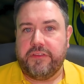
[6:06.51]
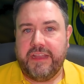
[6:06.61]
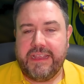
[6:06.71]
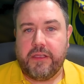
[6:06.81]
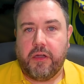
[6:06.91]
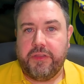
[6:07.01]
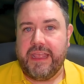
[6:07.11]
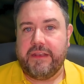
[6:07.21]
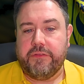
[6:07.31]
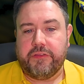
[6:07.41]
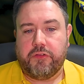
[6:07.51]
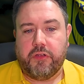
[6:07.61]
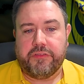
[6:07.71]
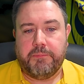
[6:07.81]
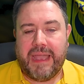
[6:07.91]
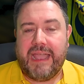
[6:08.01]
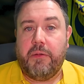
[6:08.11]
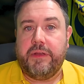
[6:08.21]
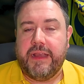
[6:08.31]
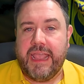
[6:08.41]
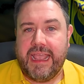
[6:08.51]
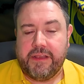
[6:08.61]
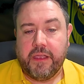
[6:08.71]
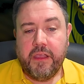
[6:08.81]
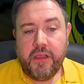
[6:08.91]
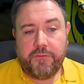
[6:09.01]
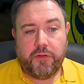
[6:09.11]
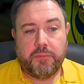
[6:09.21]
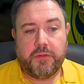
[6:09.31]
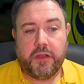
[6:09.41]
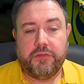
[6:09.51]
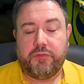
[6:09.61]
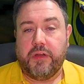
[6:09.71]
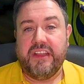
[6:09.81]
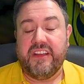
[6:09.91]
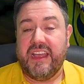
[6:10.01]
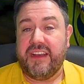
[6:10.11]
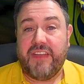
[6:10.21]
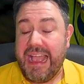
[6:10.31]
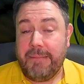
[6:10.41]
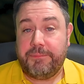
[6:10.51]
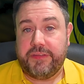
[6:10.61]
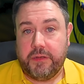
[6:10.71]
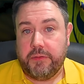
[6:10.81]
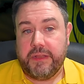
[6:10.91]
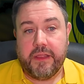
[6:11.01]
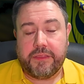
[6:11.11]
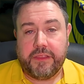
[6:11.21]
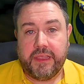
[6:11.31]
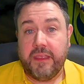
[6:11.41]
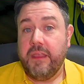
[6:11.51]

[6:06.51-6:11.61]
And he got on the end of this cross and powered in a header from close range. And out of absolutely nothing,